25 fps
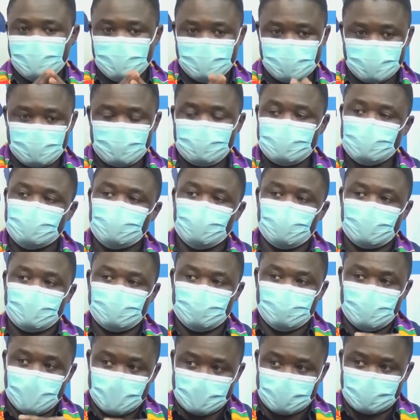this is
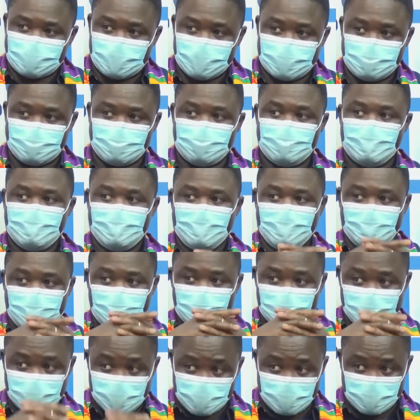what makes us
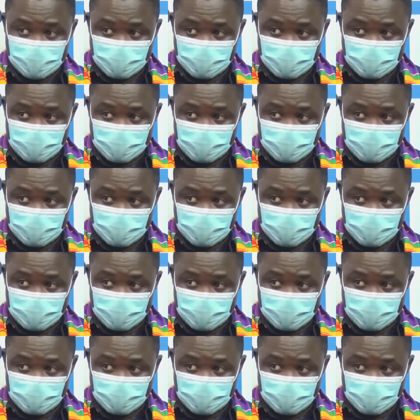unique.